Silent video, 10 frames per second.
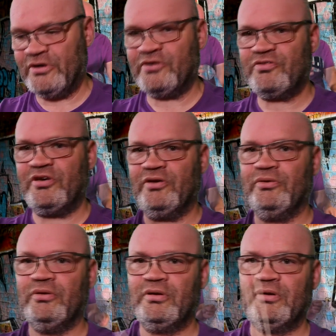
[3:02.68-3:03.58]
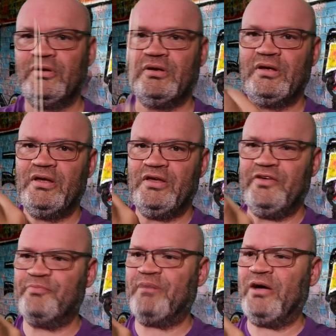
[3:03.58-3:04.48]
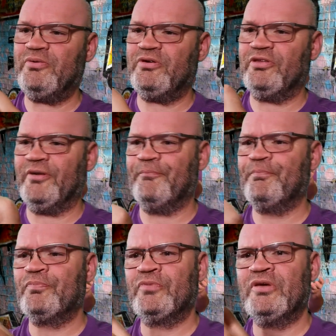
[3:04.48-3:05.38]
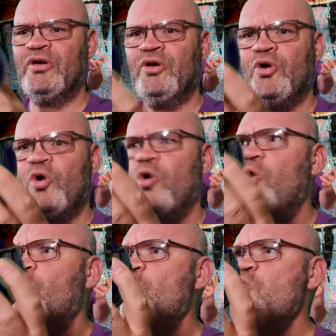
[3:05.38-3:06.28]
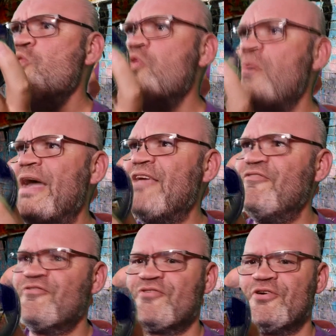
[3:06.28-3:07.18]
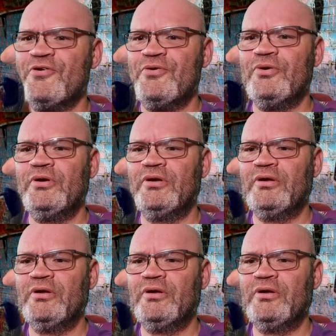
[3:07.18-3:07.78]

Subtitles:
I'm going to do is poke them all the way through